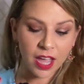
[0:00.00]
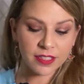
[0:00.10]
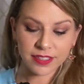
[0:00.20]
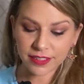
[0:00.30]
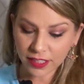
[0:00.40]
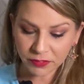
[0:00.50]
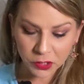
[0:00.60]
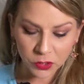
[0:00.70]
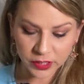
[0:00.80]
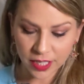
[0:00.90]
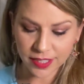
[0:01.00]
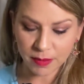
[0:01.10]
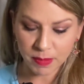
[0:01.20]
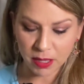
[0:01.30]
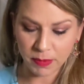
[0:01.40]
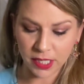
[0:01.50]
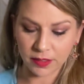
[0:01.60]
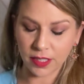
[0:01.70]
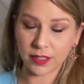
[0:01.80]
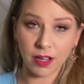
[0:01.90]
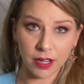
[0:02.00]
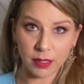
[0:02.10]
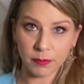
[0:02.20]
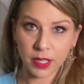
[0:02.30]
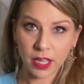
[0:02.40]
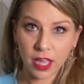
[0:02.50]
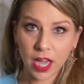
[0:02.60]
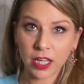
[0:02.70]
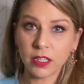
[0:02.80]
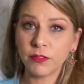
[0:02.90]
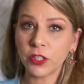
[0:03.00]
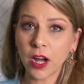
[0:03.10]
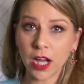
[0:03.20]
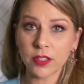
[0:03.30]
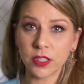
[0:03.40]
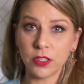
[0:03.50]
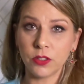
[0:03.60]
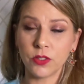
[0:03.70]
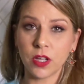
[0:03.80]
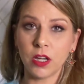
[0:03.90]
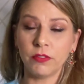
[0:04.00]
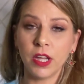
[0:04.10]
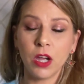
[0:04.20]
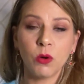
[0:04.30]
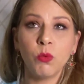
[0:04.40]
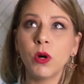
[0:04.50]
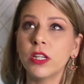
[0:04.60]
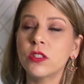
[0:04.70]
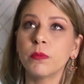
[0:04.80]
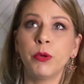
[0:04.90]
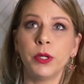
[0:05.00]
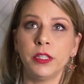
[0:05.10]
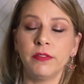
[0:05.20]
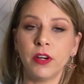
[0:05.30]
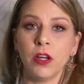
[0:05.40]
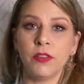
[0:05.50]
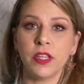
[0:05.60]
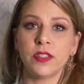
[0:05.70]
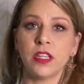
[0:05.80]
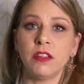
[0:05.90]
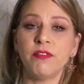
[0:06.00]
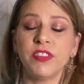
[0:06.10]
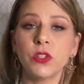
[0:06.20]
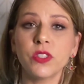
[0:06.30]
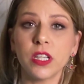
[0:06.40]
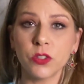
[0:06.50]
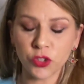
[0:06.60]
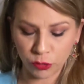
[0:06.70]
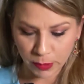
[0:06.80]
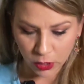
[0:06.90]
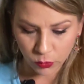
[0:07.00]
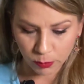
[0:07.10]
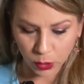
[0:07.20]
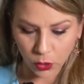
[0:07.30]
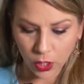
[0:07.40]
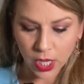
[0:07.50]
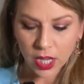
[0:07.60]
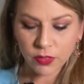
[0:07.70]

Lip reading: As difficult as that may be at that time. And if you're asking yourself, what is the point of all this? And it feels insurmountable.